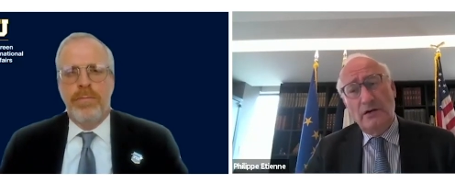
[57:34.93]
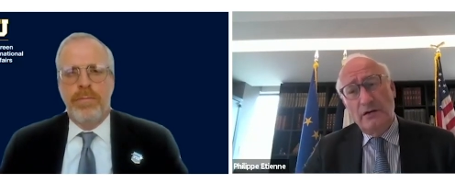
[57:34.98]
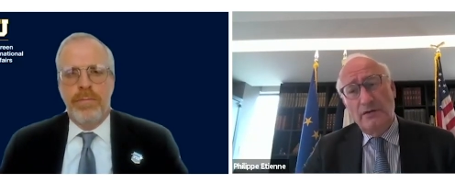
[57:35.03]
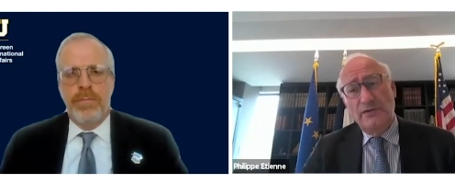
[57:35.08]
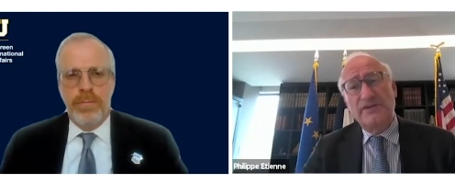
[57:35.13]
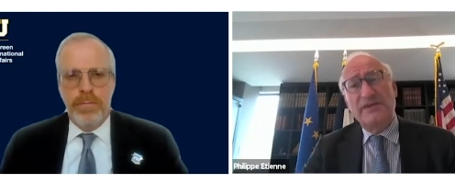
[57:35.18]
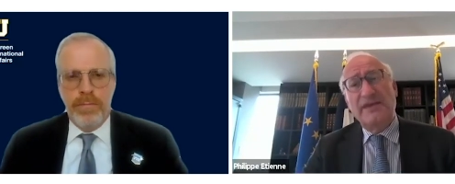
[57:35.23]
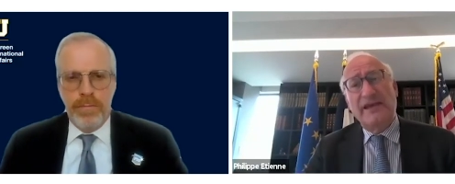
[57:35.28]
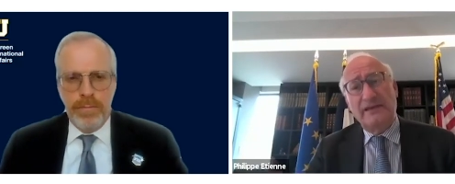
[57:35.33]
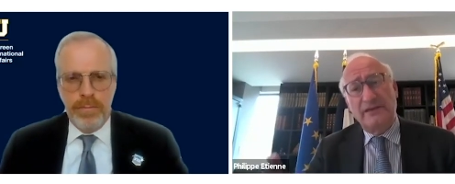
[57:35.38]

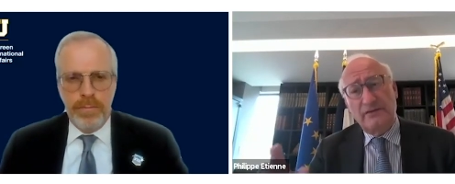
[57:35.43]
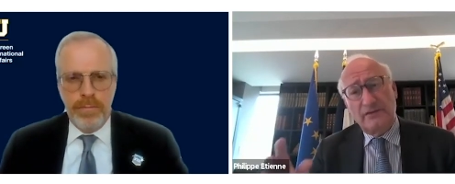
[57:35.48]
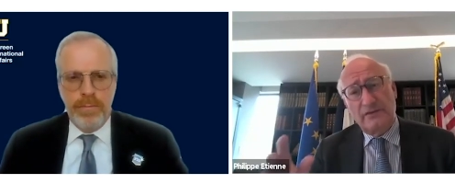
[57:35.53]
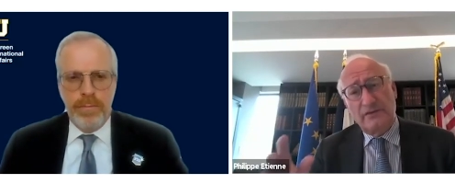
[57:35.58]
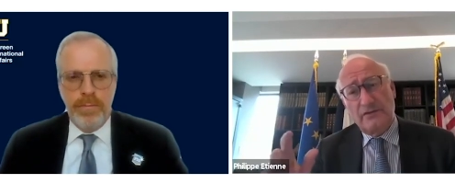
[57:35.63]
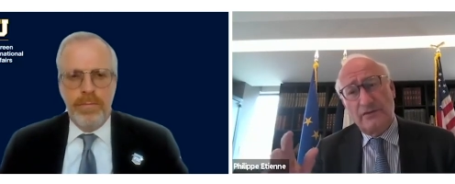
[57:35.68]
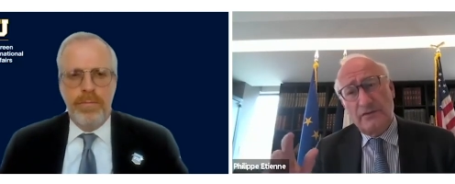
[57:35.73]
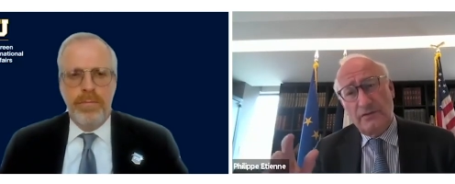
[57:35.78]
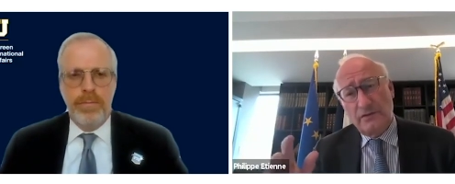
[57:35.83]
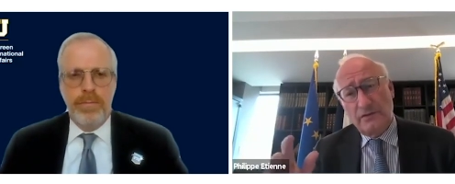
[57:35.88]

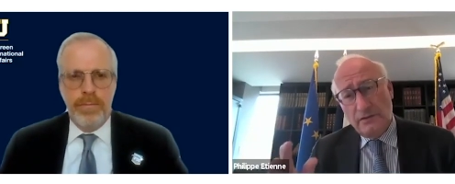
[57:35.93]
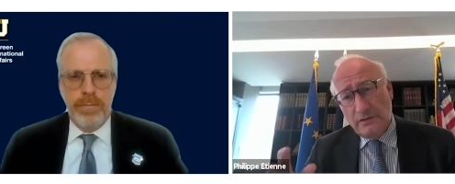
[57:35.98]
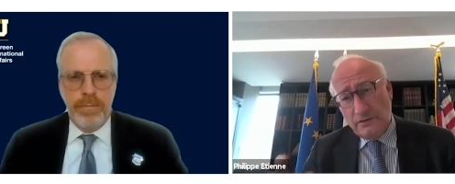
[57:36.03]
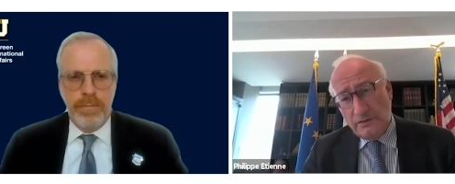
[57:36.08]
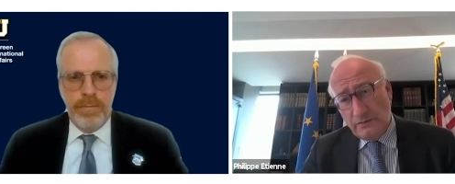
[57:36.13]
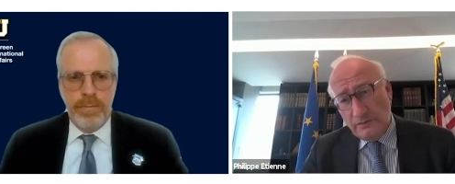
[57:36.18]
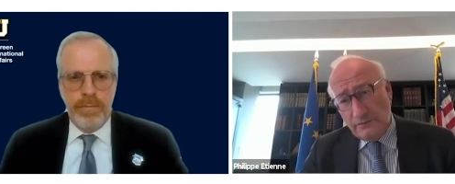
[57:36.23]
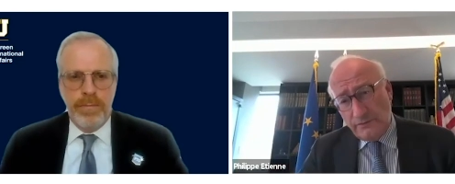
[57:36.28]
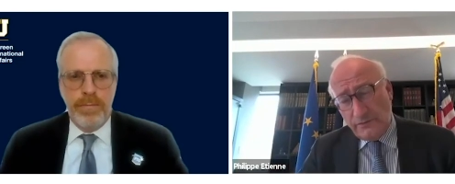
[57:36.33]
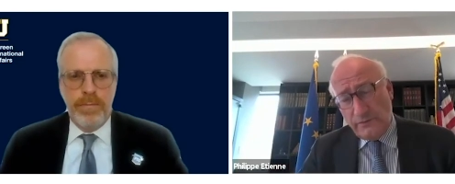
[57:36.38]
Speaker 1: against
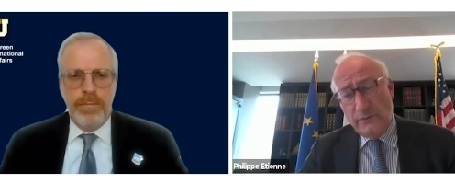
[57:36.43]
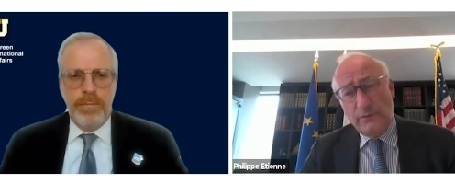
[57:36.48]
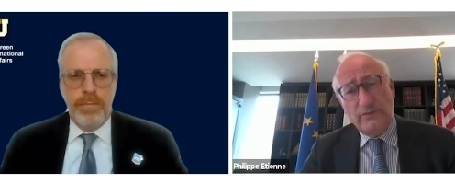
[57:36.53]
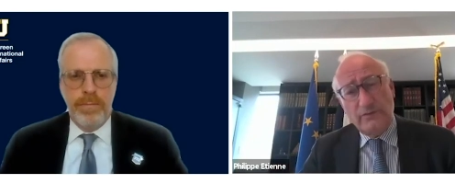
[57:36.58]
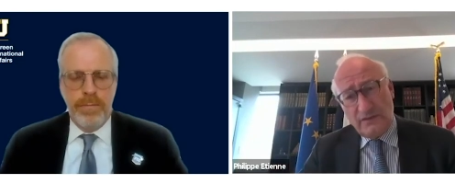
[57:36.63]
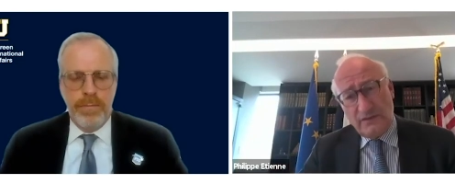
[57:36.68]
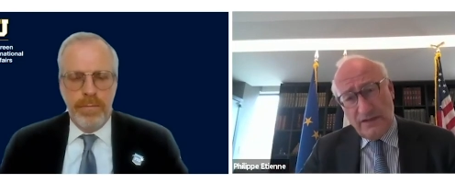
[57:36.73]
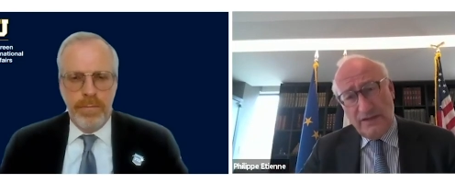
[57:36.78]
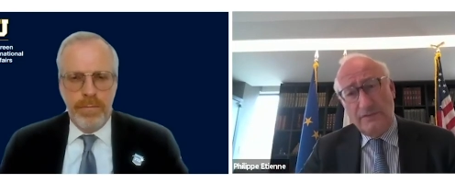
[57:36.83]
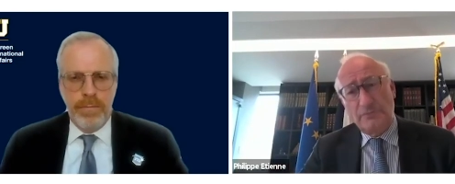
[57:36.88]

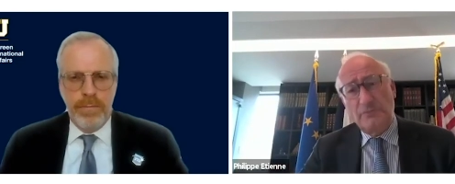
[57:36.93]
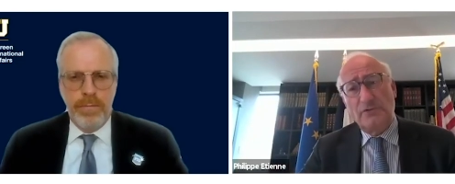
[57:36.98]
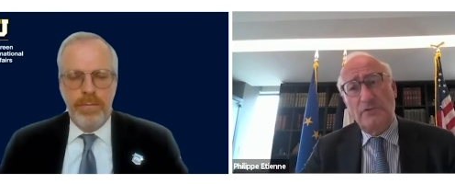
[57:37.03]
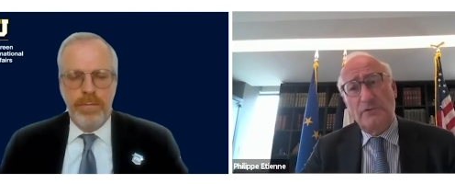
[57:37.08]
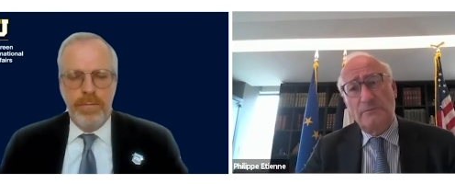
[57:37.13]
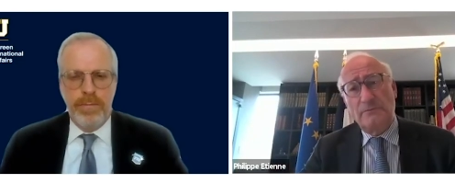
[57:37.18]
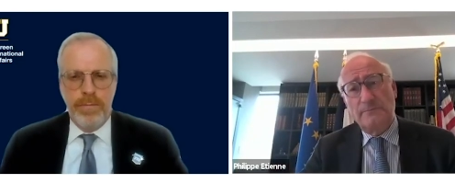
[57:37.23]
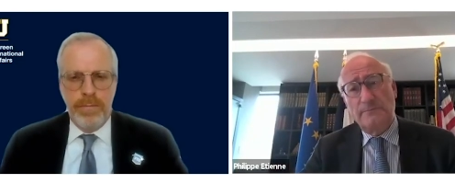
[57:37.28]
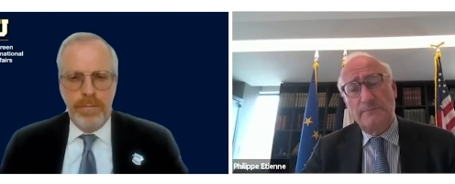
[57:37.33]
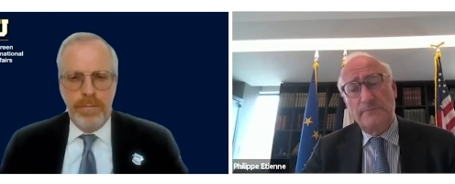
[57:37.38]
forced labor.